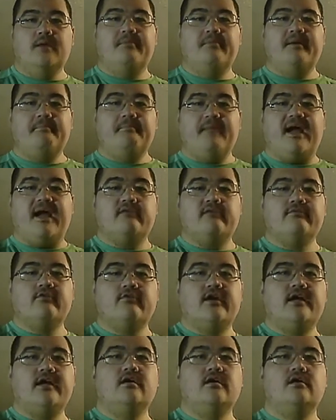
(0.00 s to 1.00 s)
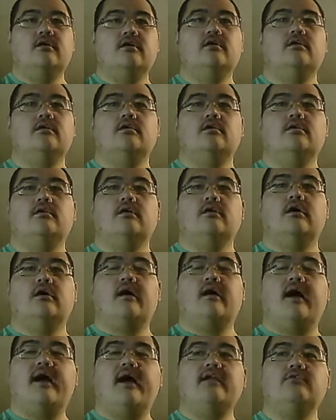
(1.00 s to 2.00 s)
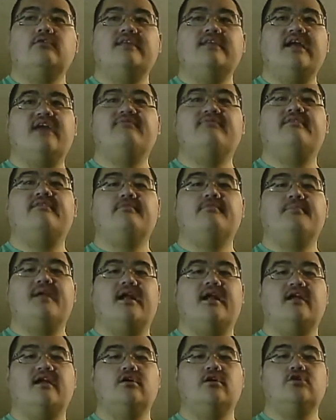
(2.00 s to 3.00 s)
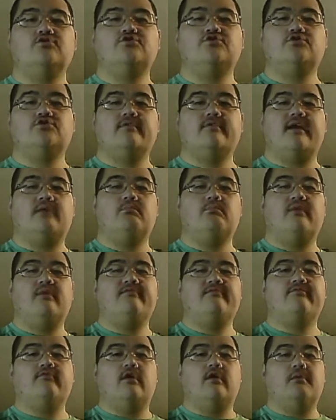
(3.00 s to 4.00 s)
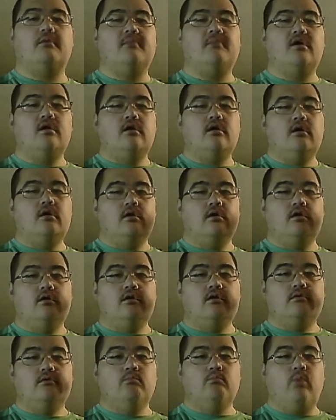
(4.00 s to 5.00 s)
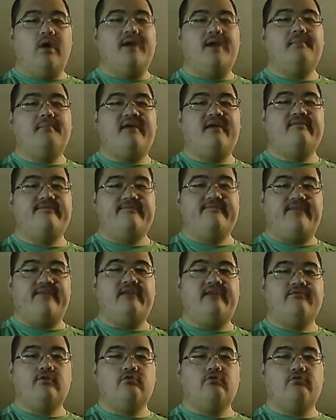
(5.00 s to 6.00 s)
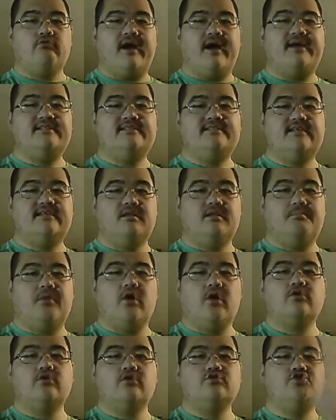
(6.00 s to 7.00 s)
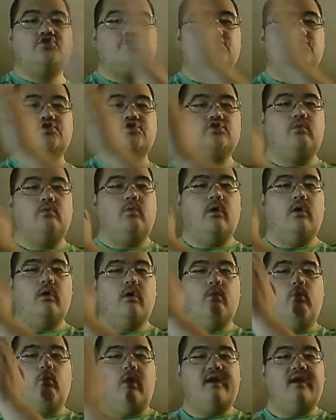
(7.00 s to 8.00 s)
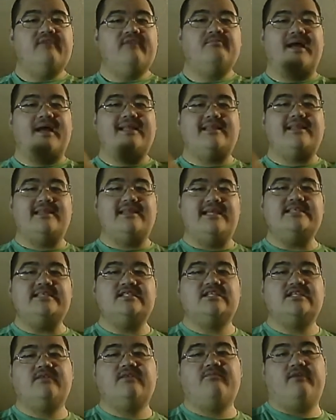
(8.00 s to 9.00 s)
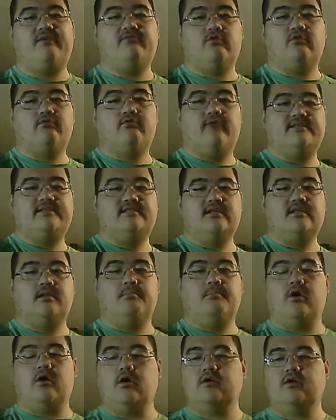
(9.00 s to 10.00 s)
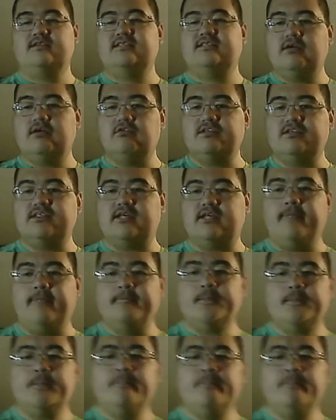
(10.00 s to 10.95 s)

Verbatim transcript: but Maverick, I don't think I've ever been on a coaster that went from one of my favorite rides in the park to one of my least favorite rides in the park. Seriously.